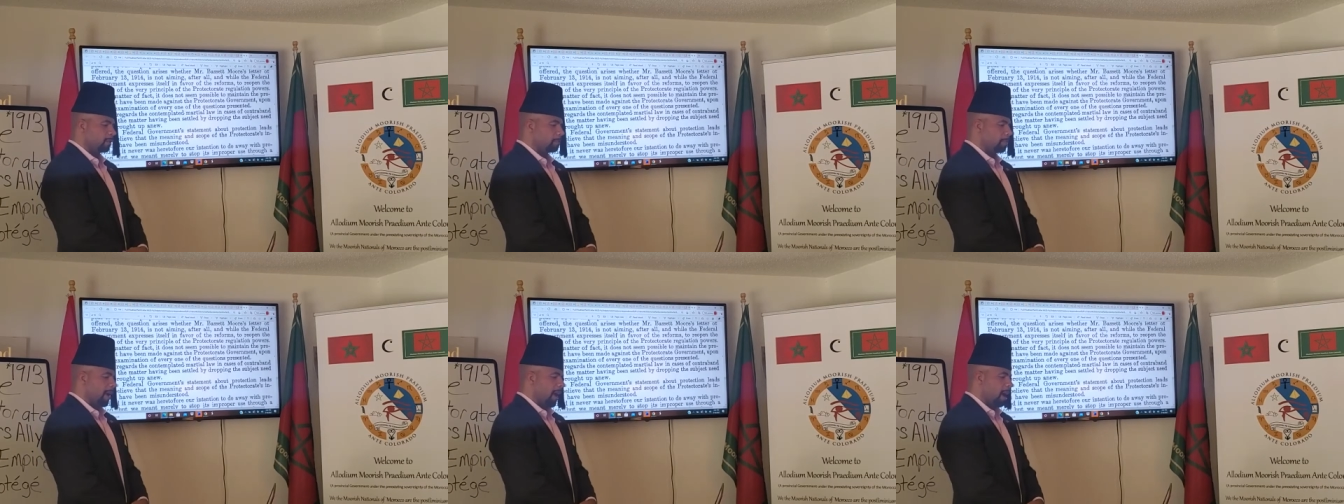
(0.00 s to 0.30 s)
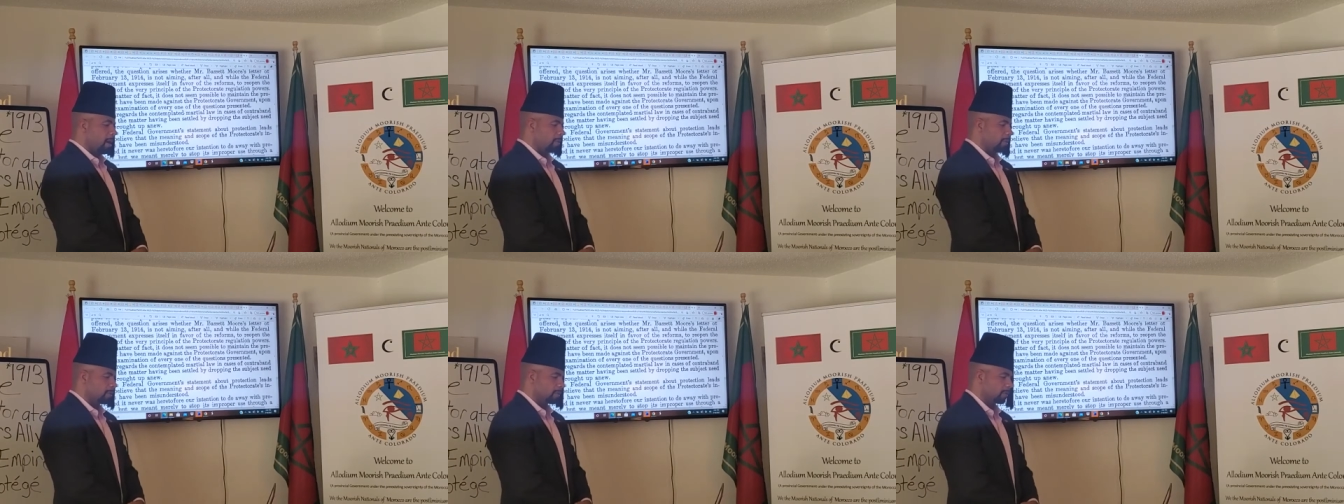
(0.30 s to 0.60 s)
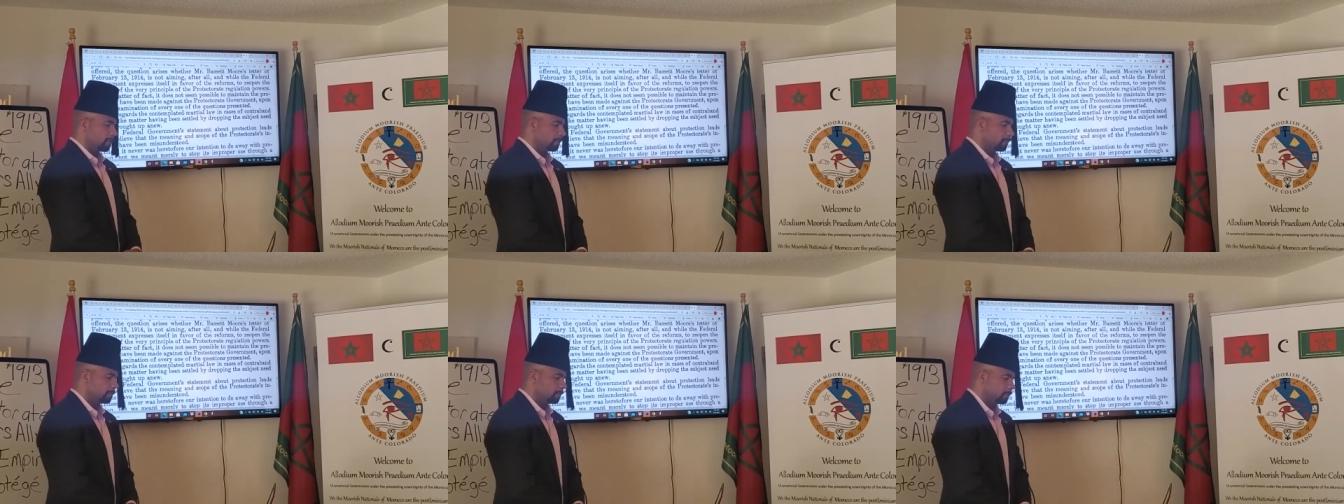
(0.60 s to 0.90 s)

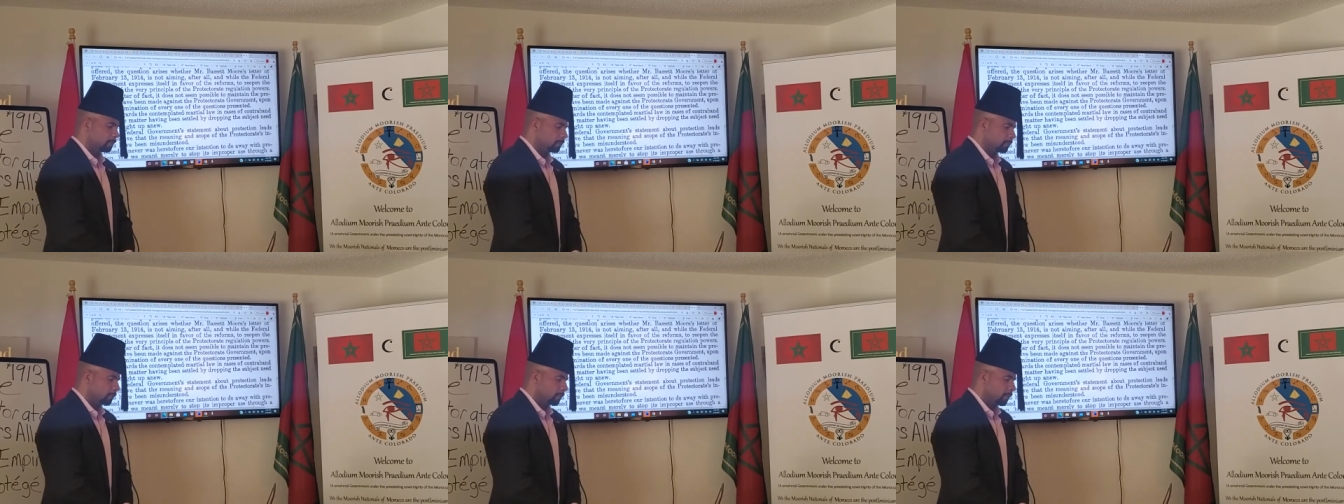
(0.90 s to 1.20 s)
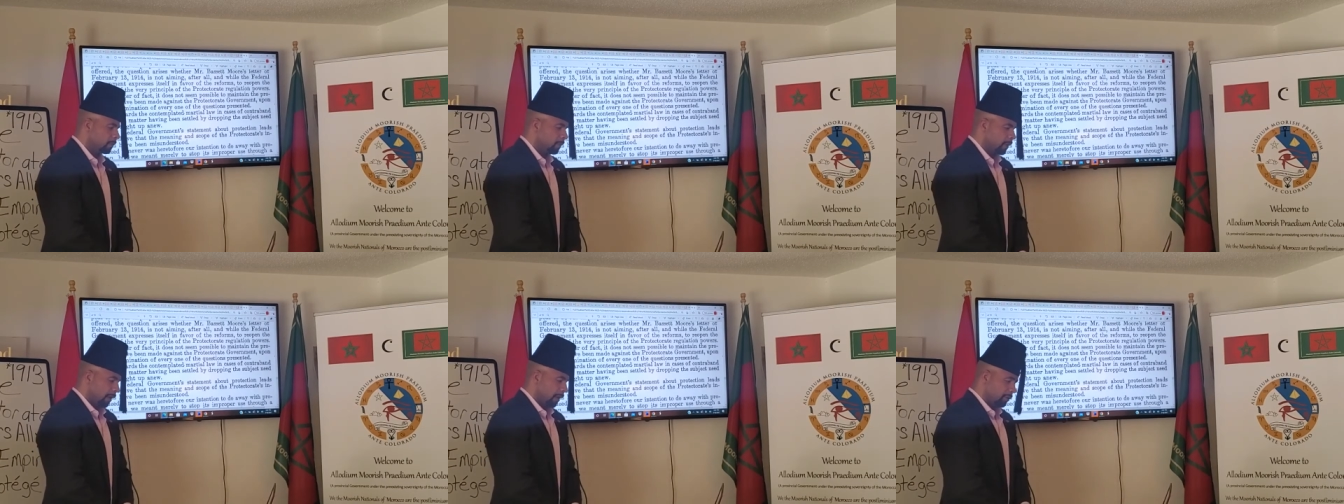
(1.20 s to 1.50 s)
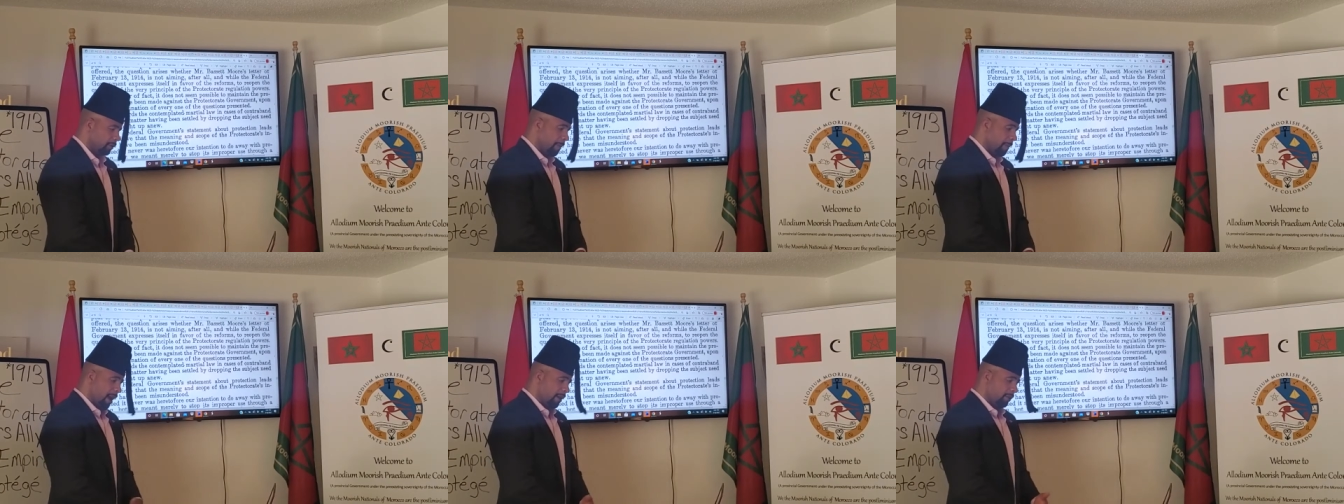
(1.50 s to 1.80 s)
powers. As
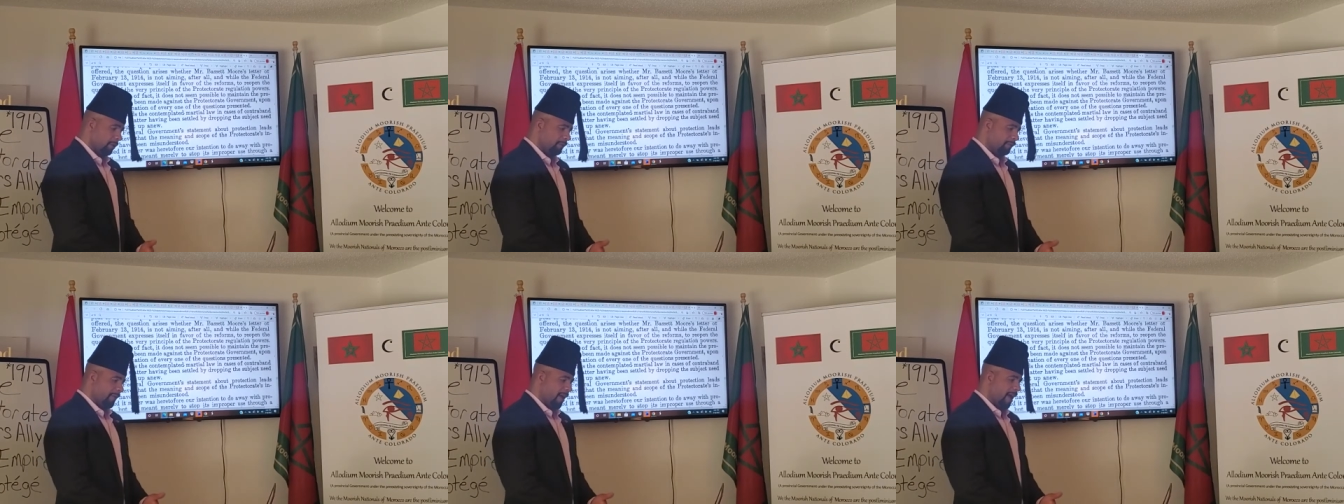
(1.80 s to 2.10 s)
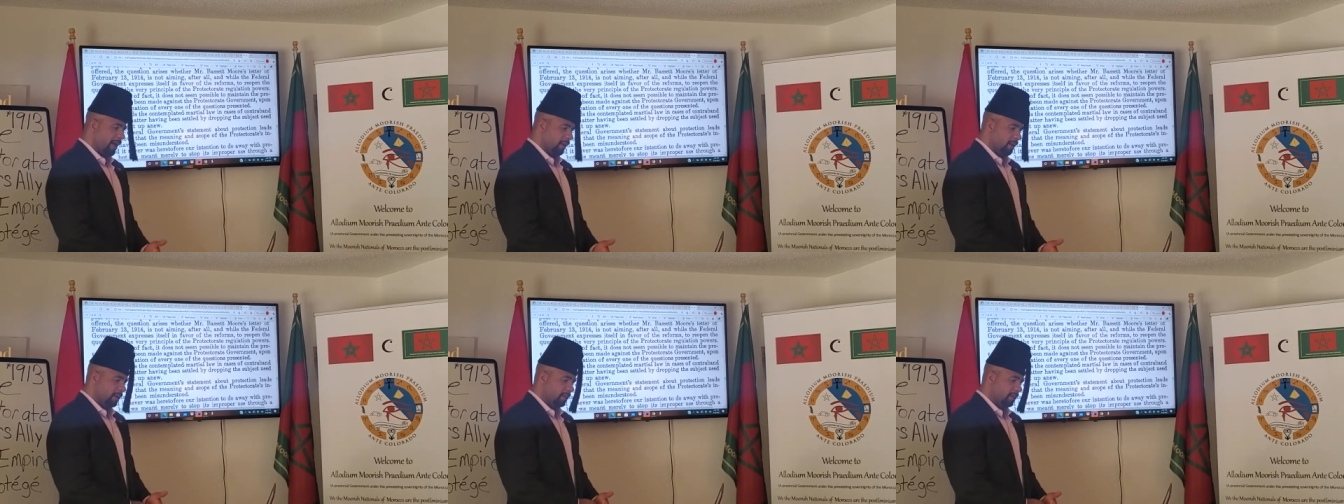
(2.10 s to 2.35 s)
a matter of fact,